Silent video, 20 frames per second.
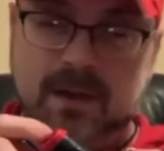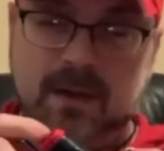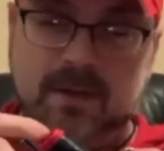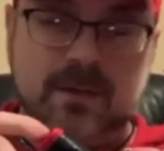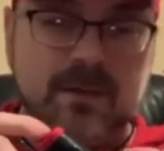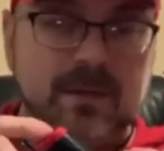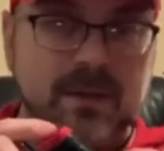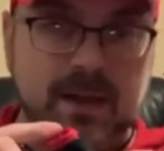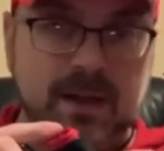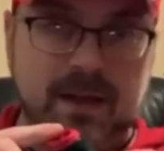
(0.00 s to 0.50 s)
other
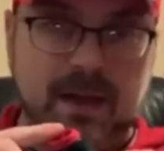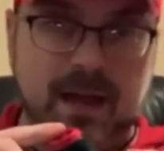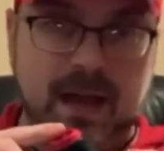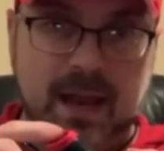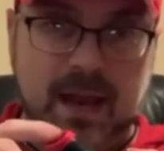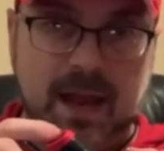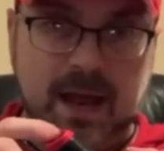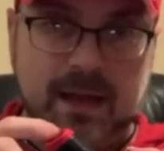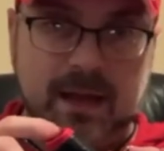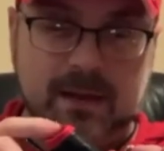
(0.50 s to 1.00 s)
thing
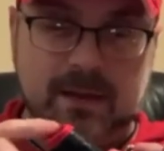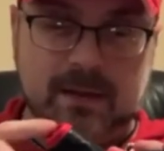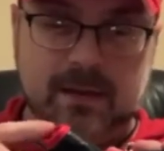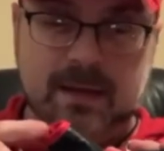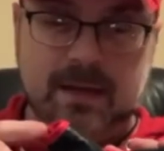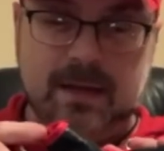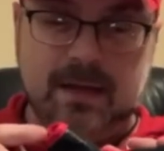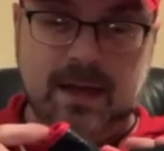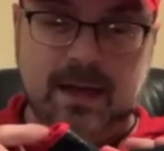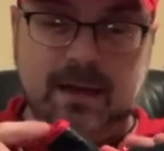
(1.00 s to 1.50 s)

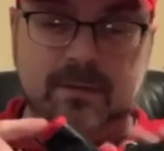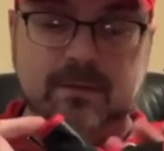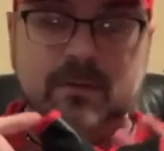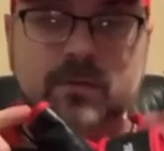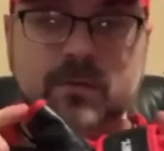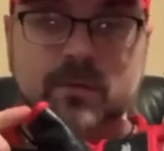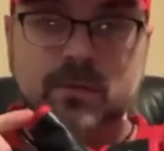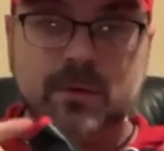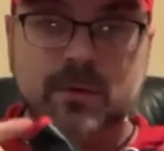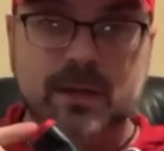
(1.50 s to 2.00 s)
I've
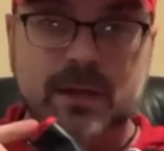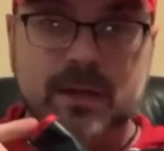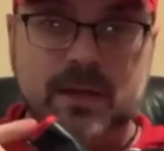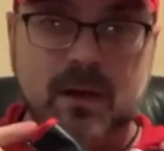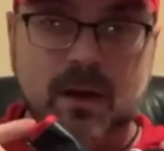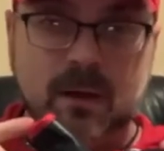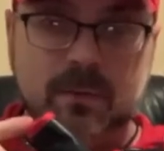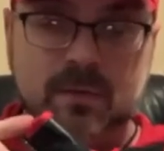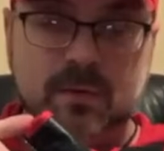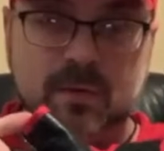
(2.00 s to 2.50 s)
really
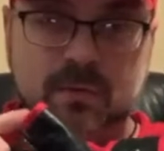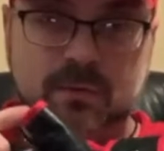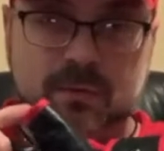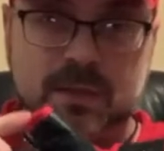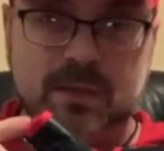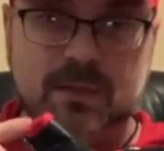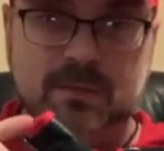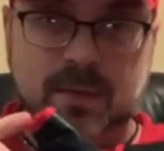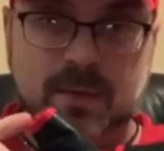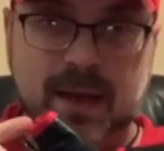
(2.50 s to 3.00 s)
come to
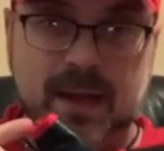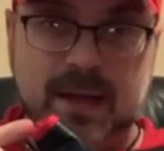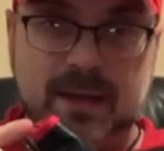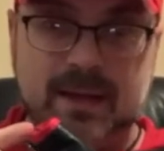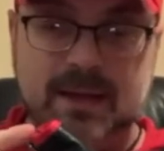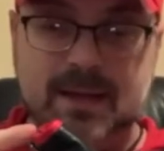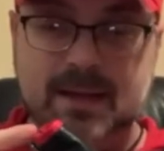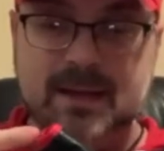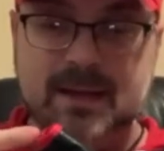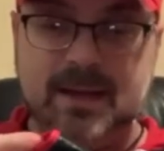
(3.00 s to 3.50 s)
respect
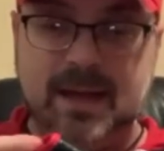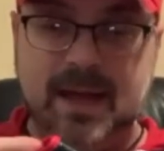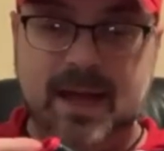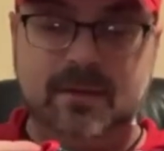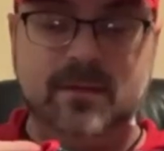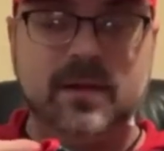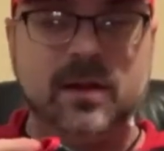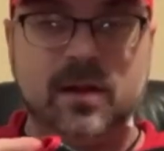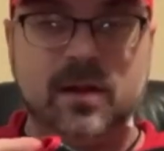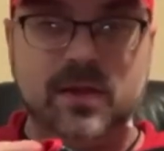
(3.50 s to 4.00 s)

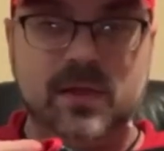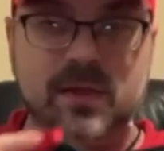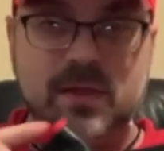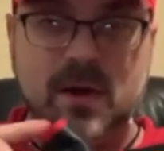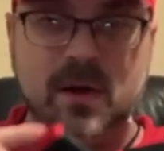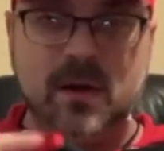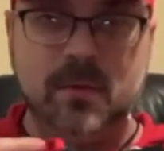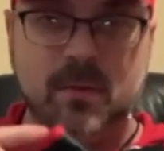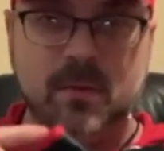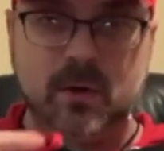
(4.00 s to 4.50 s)
having a
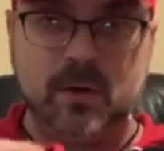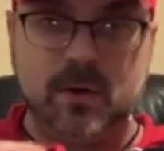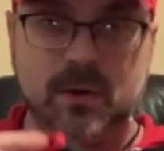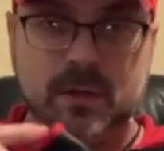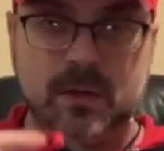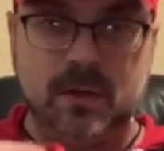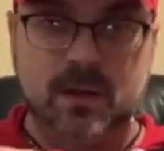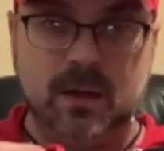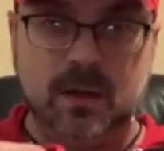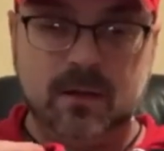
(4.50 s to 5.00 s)
thumb on your
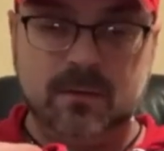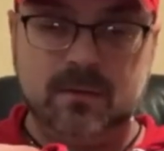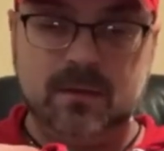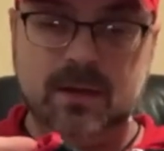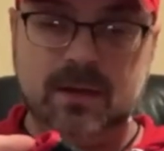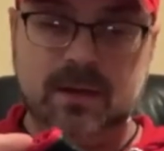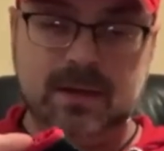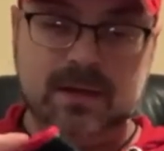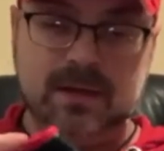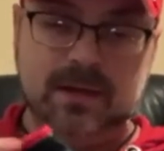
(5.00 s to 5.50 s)
gloves.
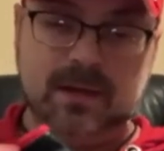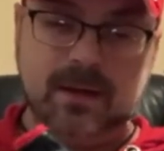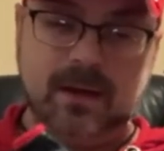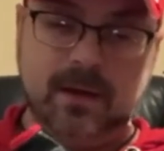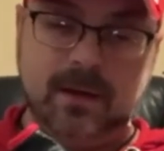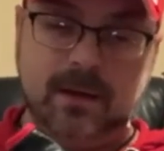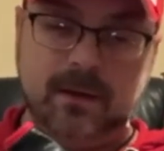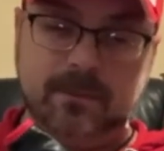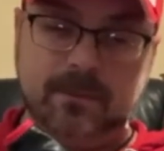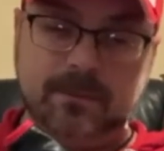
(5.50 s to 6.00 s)

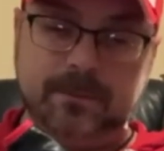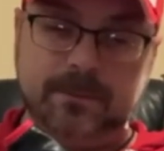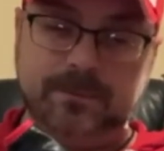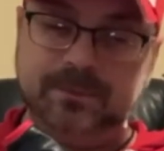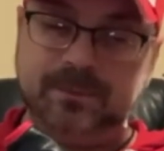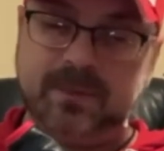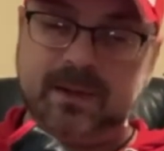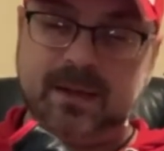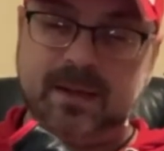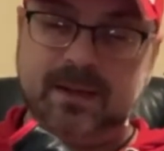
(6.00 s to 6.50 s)

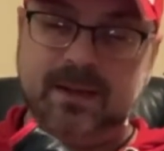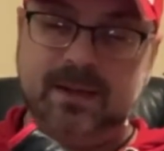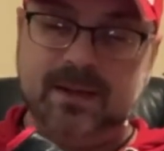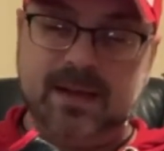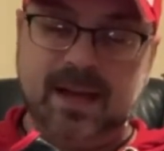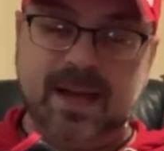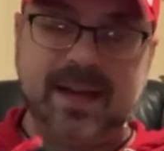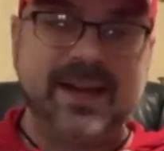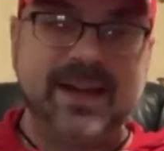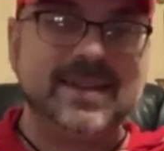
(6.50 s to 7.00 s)

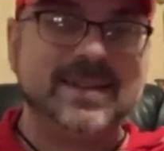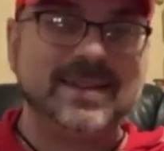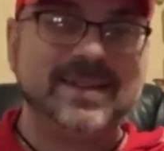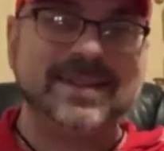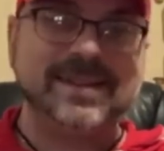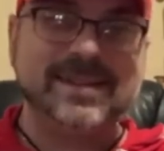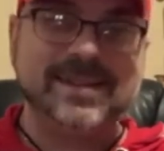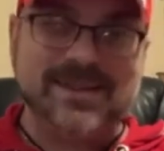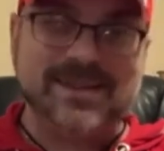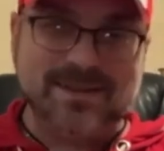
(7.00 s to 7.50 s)
I guess
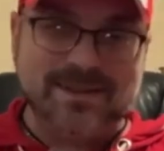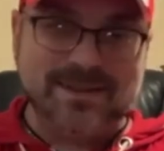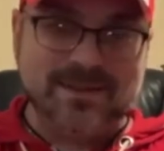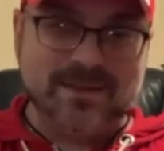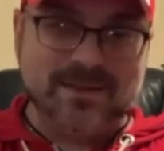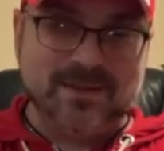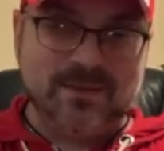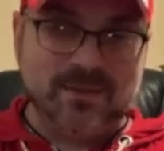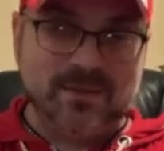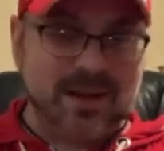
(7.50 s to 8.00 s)

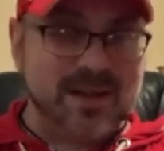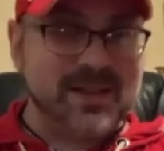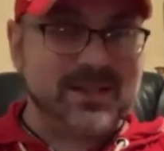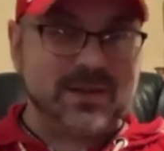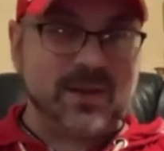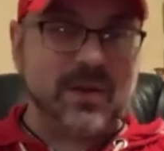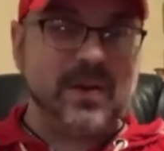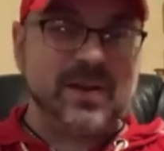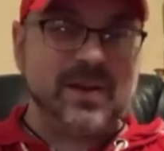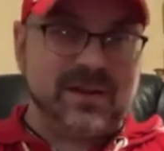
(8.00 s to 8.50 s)
when I
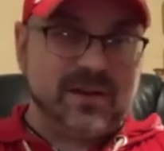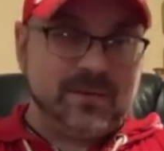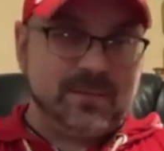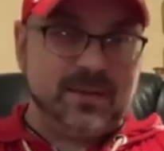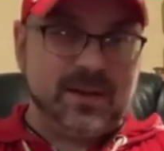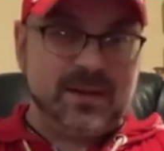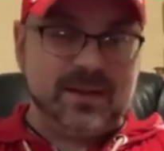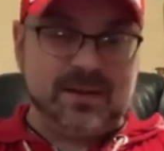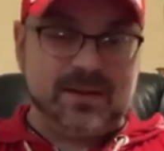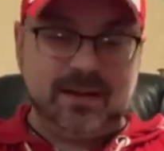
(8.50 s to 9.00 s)
started
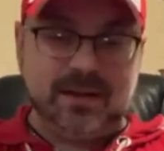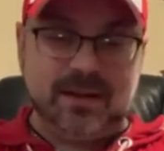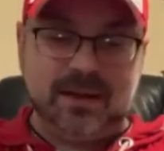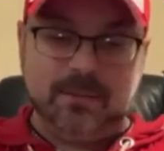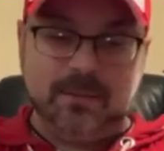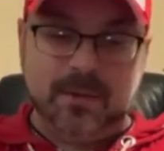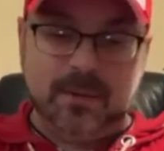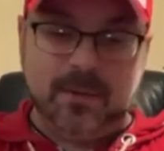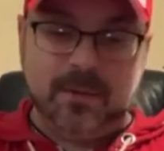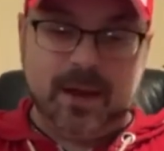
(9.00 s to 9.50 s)
competing in
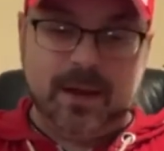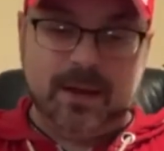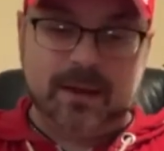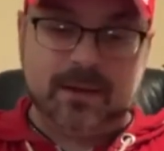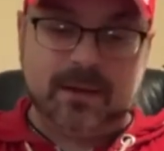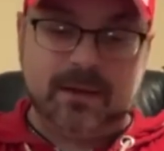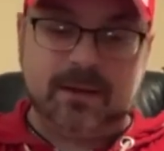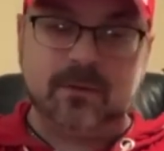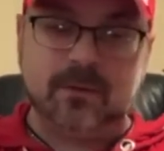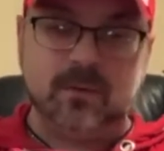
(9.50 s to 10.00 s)
MMA,
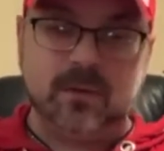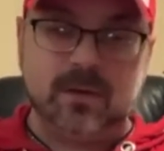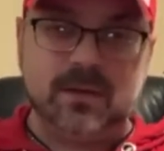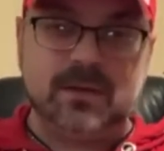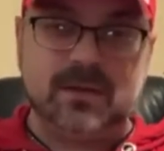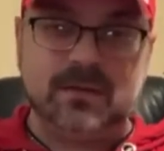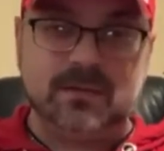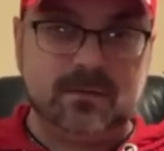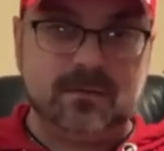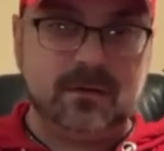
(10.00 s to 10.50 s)
it was
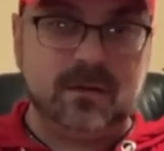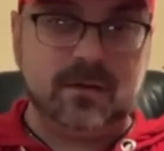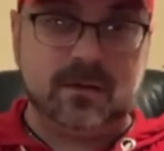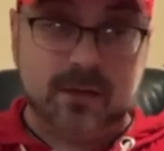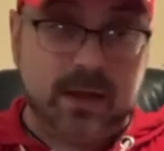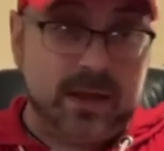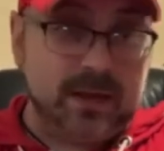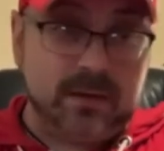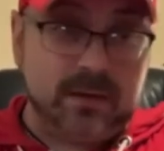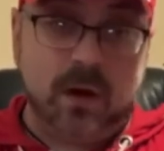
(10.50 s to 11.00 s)

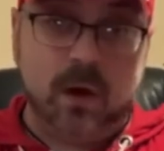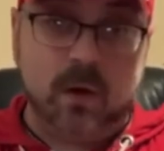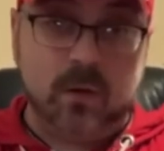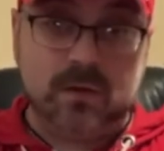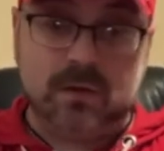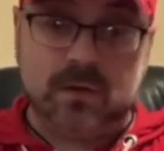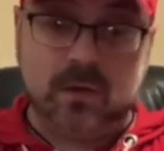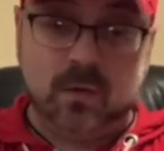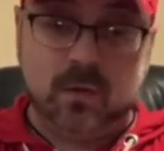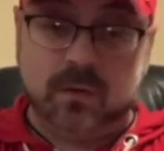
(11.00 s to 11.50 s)
like the old
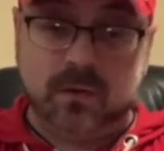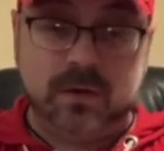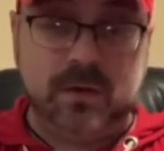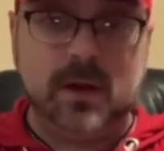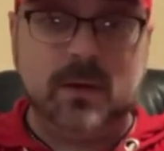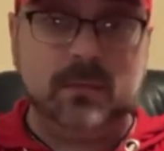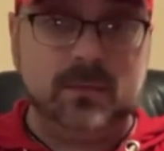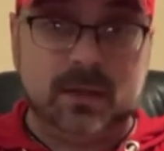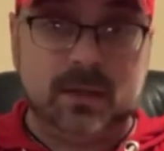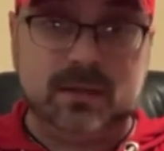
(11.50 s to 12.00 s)
school
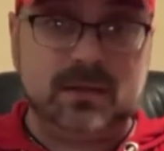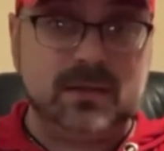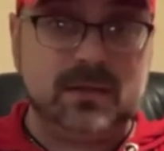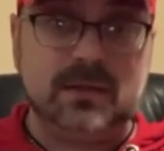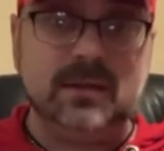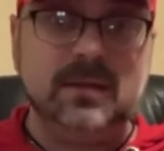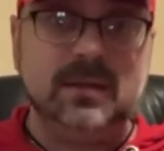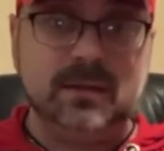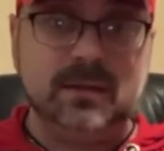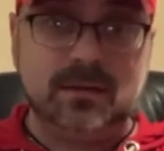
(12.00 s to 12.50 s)
thumbless
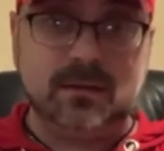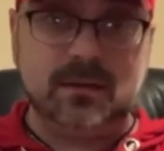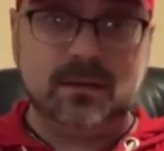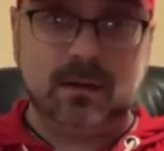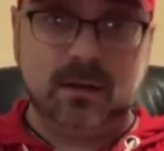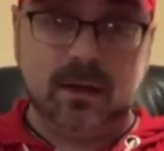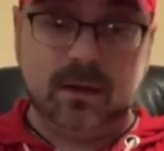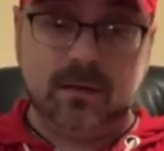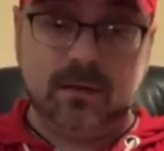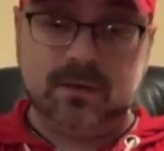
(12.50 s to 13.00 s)

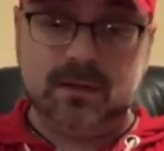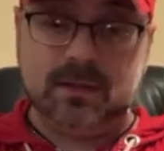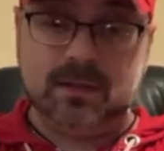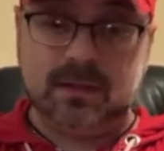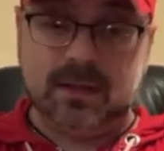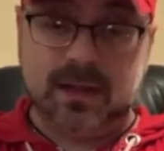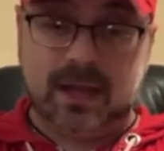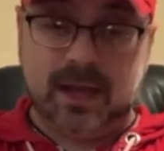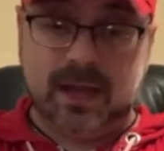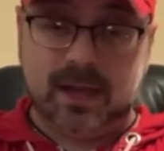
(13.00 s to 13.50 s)
gloves,
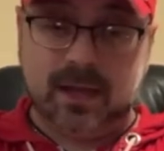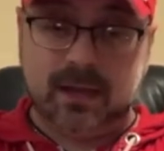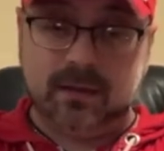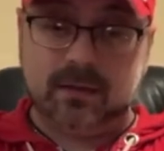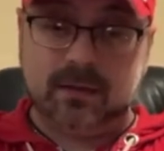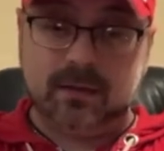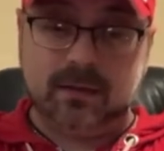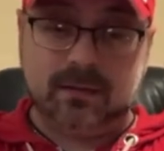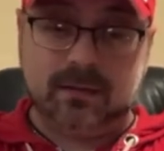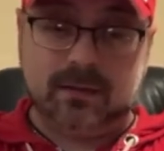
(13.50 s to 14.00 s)

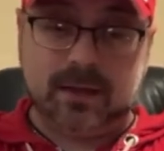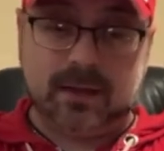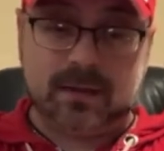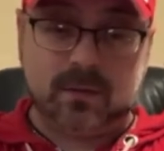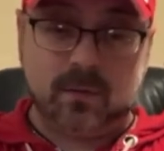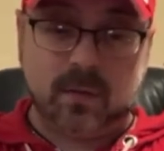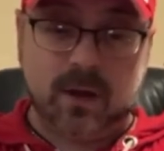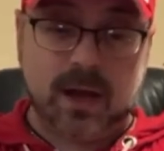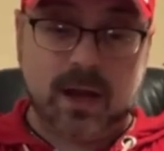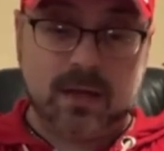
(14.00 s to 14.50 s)
and that's
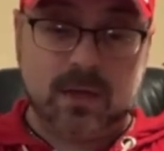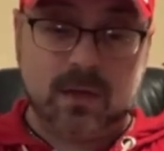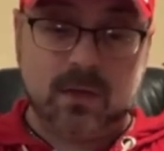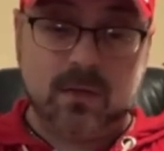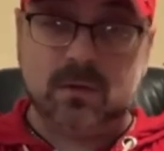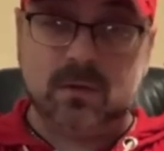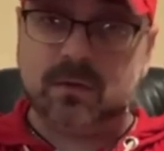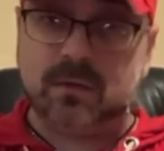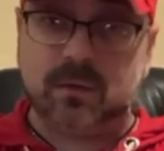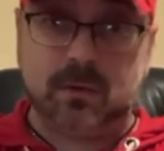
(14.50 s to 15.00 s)
what I
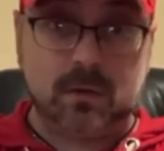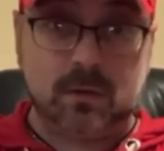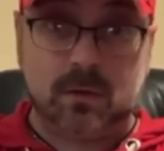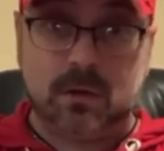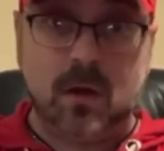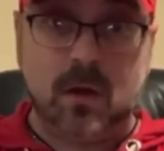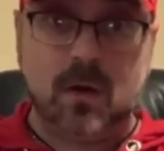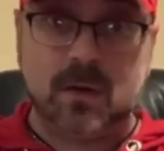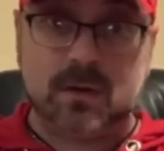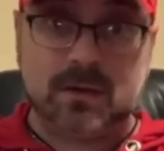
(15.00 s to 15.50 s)
used for a
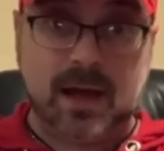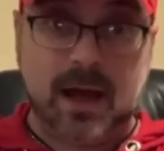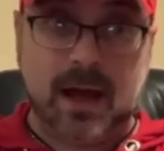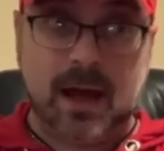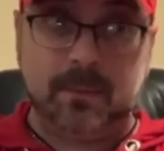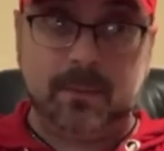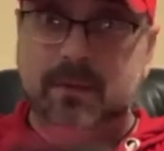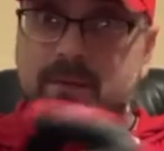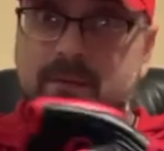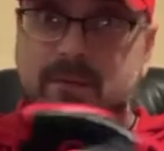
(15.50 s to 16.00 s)
long
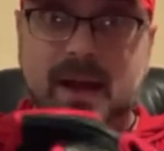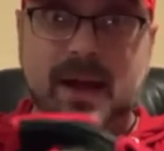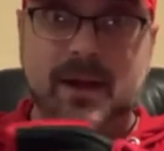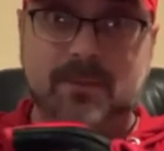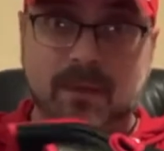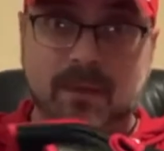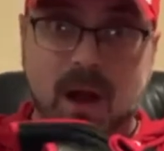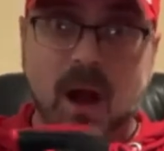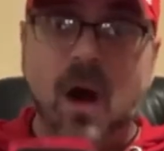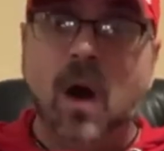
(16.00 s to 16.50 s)
time. In fact,
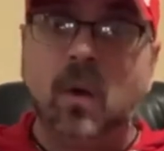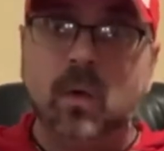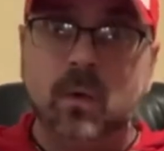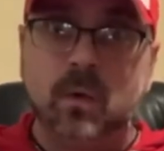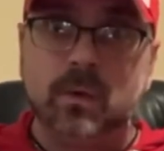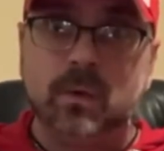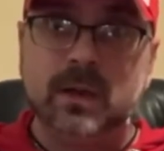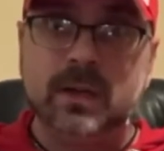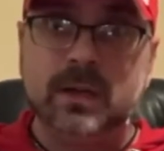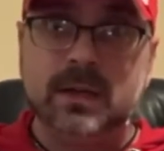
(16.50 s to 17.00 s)
my
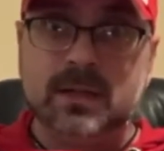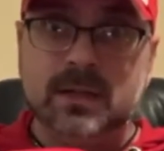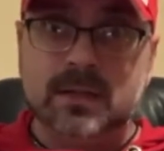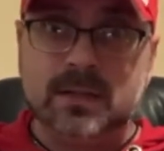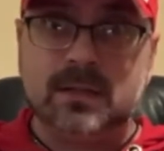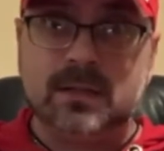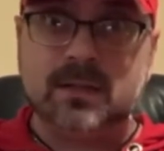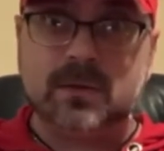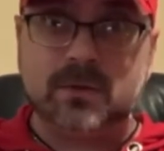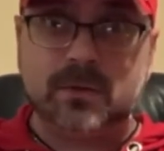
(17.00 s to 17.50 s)
old
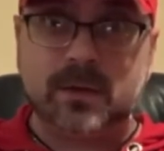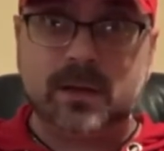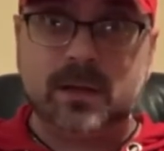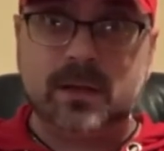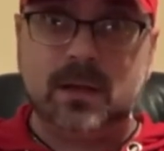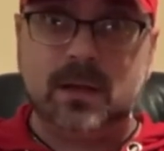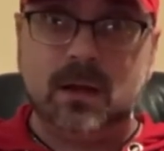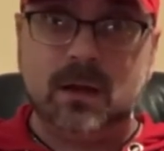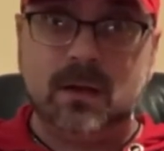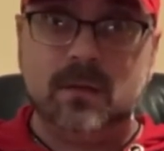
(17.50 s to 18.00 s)
Century
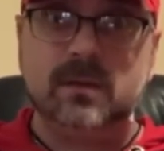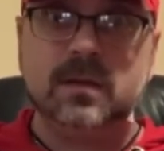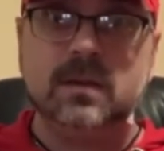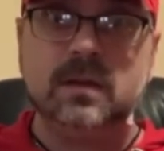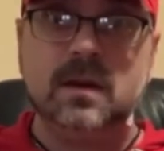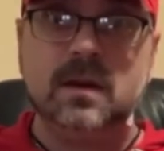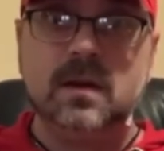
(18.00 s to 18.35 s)
gloves